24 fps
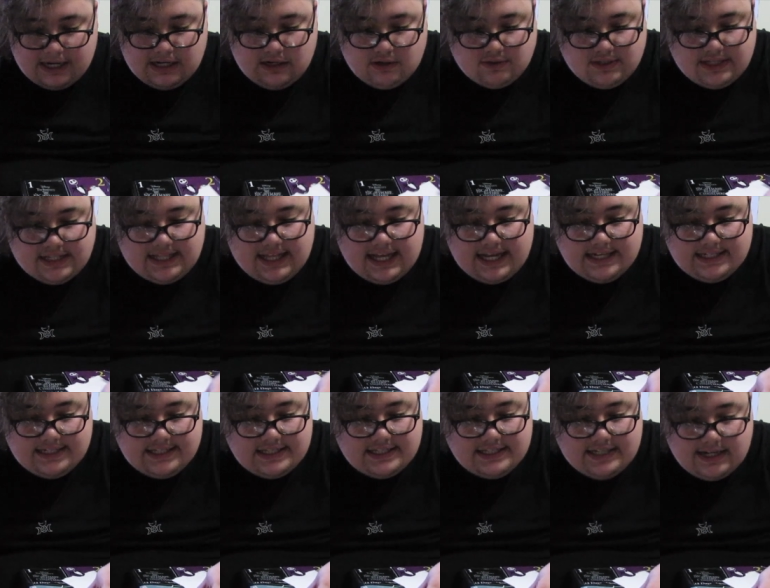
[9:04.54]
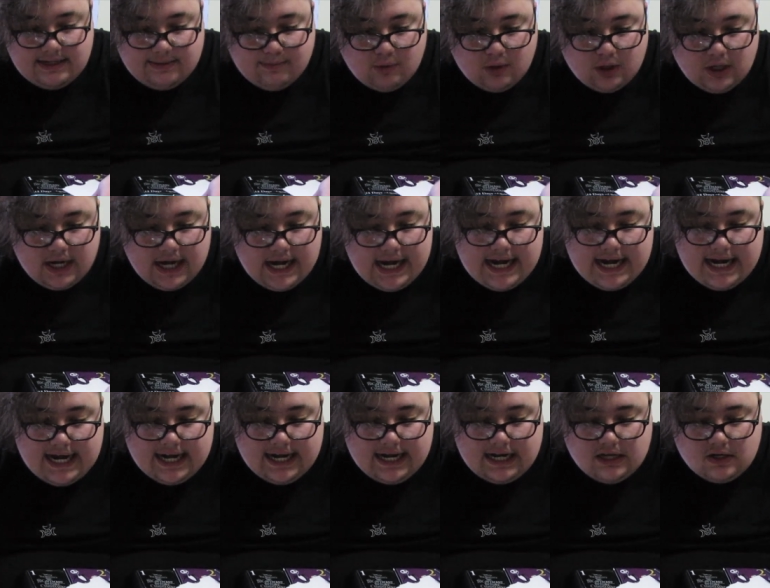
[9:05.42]
I don't think they exist anymore.
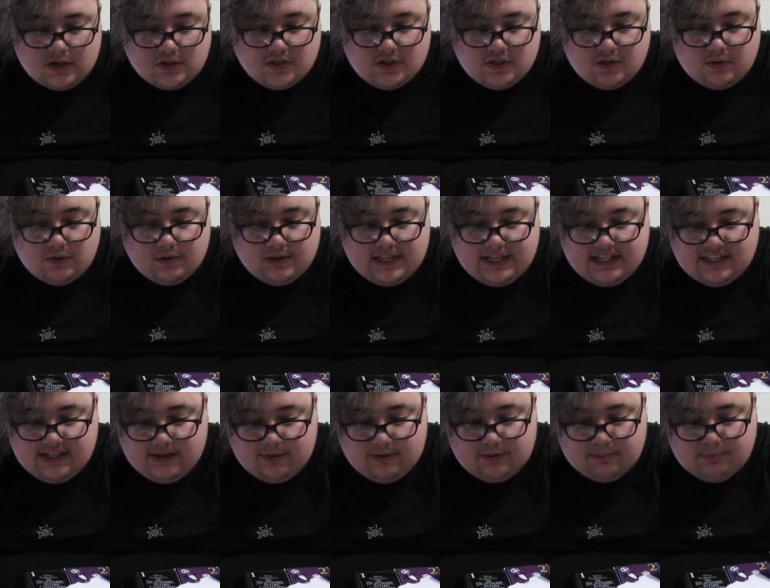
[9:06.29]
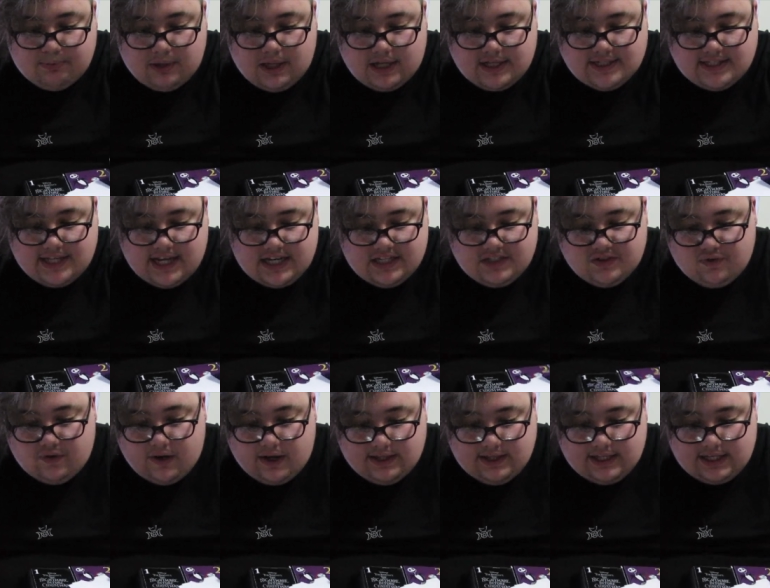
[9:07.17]
And I also don't think they were plus size
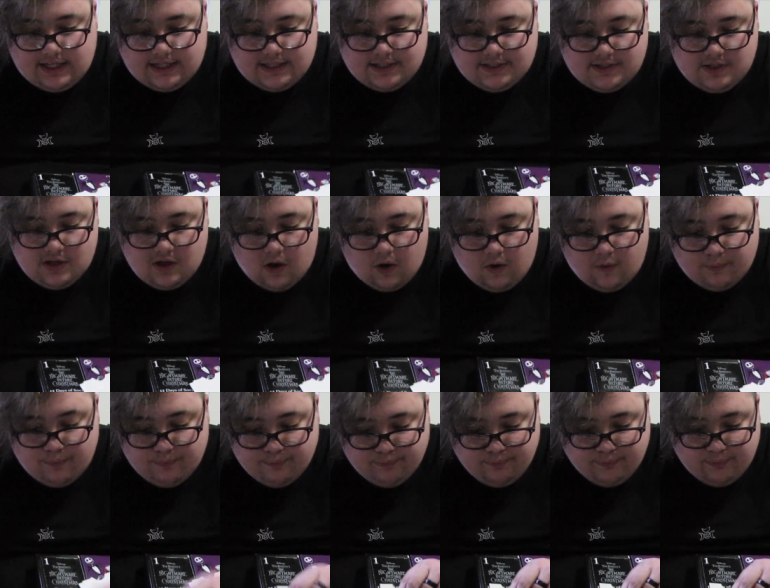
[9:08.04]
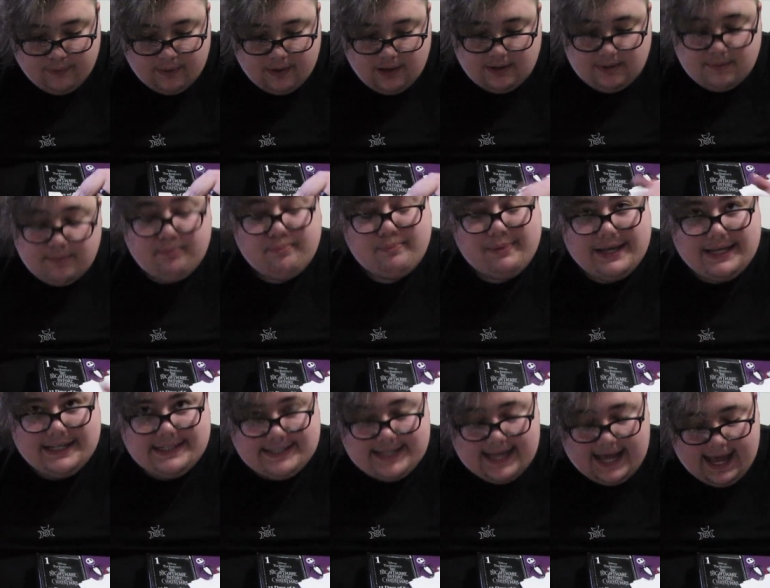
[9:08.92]
friendly. So,
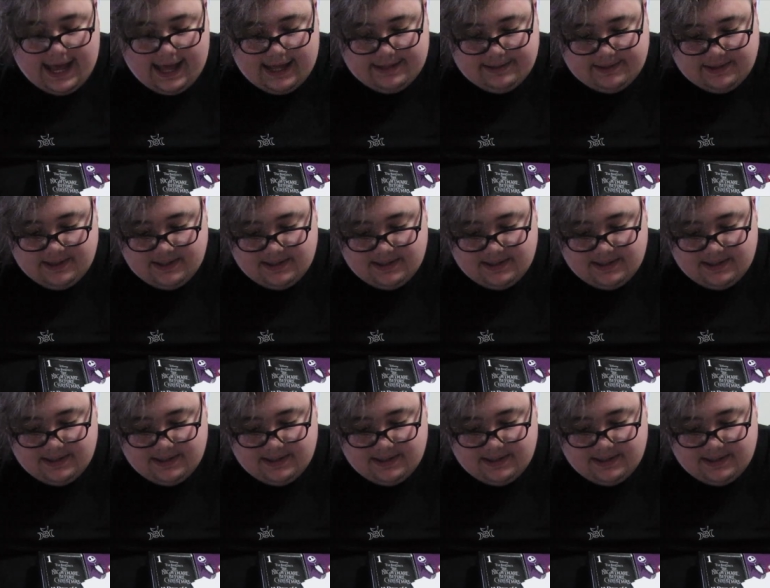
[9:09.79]
big sad.